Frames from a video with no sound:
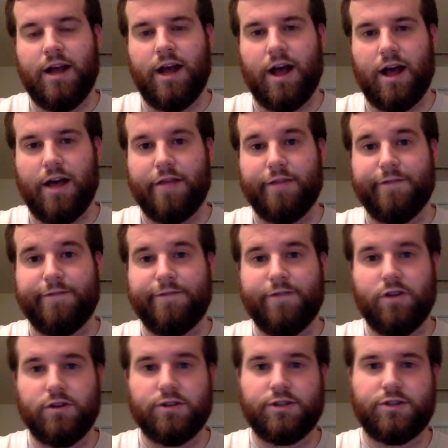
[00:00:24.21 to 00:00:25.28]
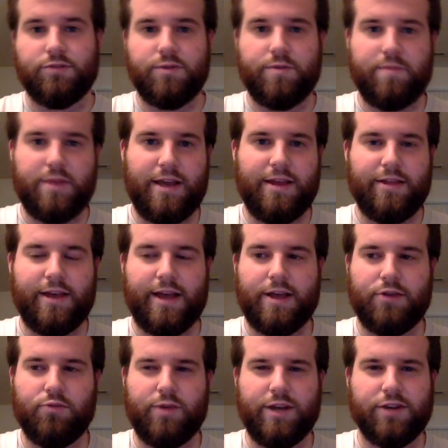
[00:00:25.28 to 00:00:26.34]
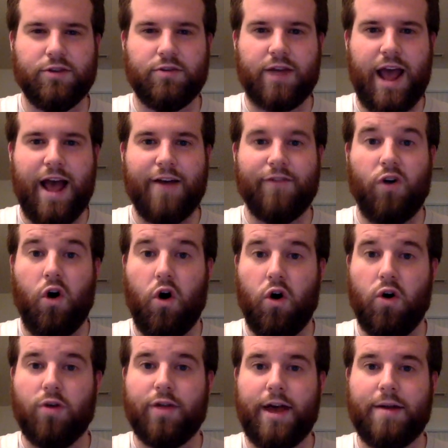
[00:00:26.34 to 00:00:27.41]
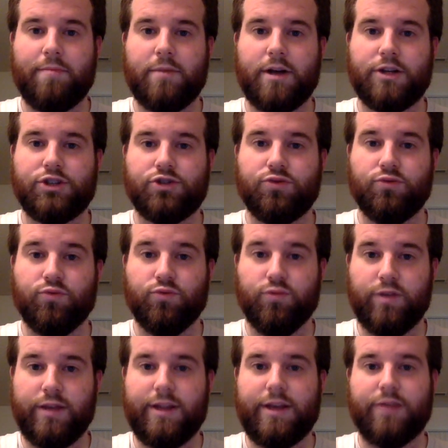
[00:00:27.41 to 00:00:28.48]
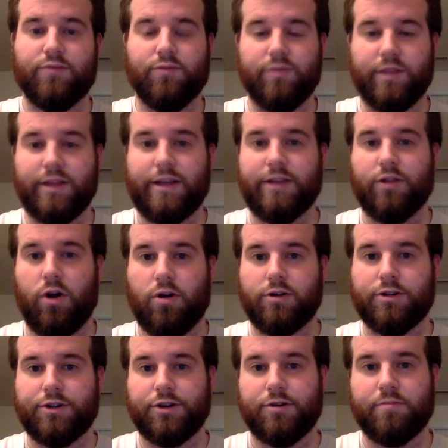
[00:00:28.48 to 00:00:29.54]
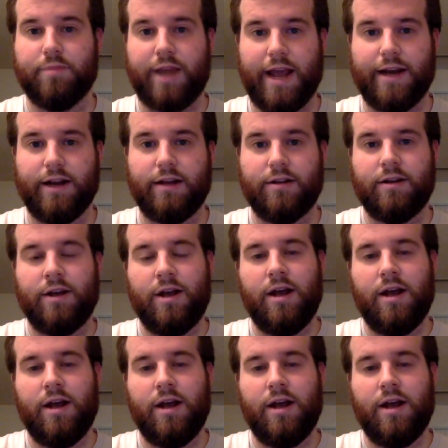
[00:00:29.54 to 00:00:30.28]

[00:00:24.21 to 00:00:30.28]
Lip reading: The first would be that we don't have all that much really, really long-term data.